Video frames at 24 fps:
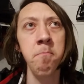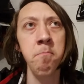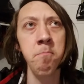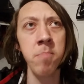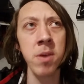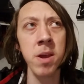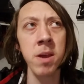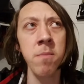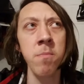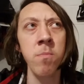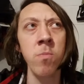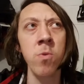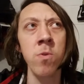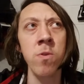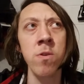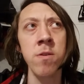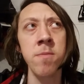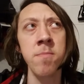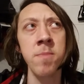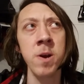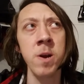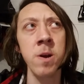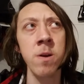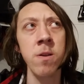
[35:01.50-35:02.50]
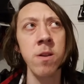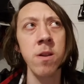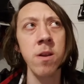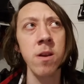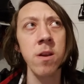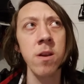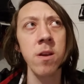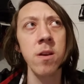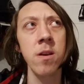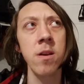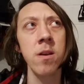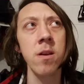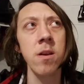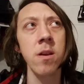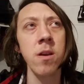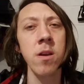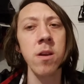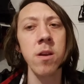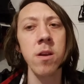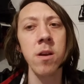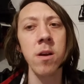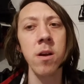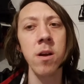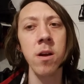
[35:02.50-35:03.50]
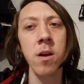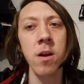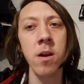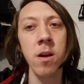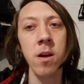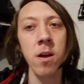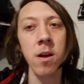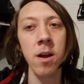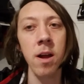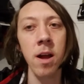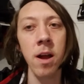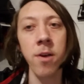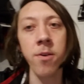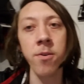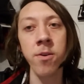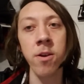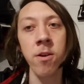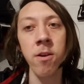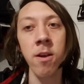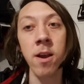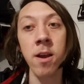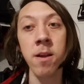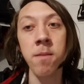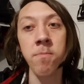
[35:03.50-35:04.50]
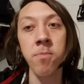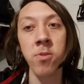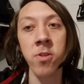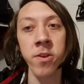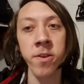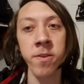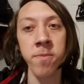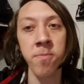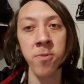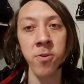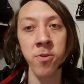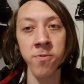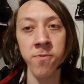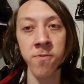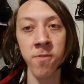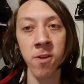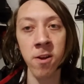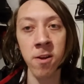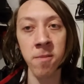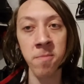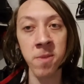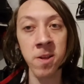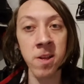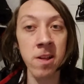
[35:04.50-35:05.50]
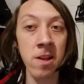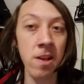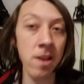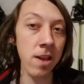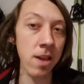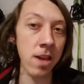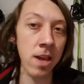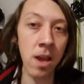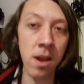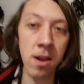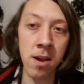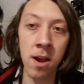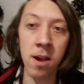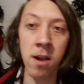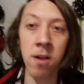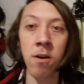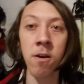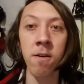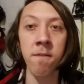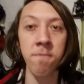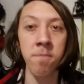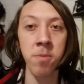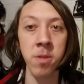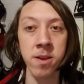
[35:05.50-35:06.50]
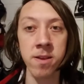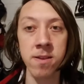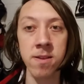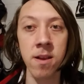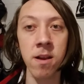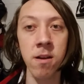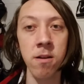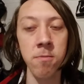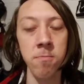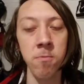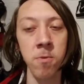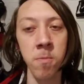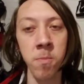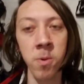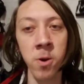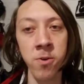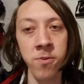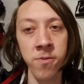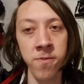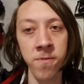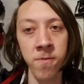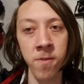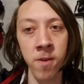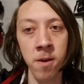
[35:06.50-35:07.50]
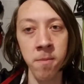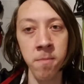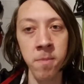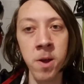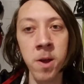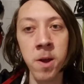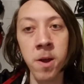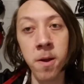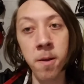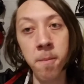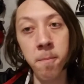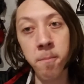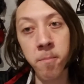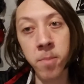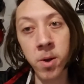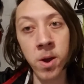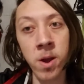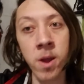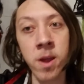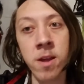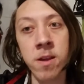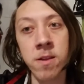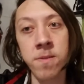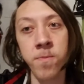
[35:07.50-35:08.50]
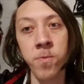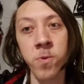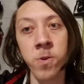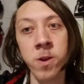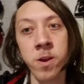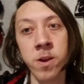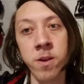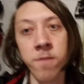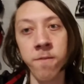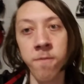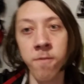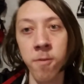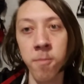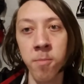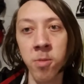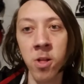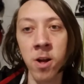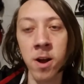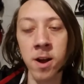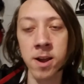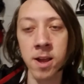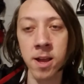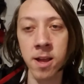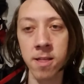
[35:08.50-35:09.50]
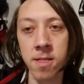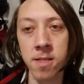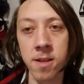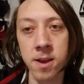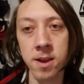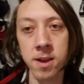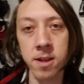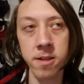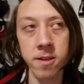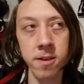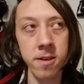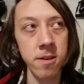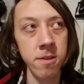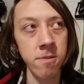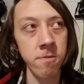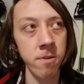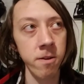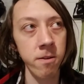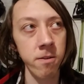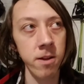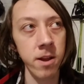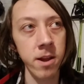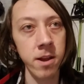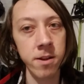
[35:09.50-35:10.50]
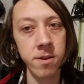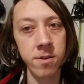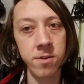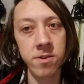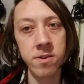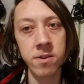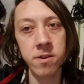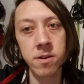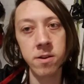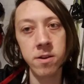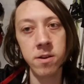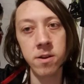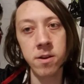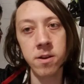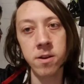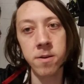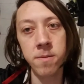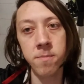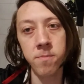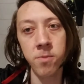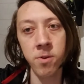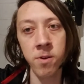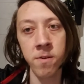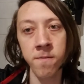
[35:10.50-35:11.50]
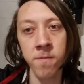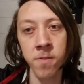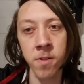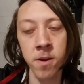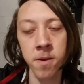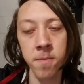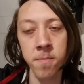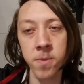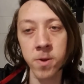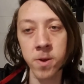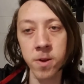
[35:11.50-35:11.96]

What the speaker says: bit more about how your hand plays post flop. King nine off plays terrible post flop, but it's pretty good for blocking the continuing range pre flop.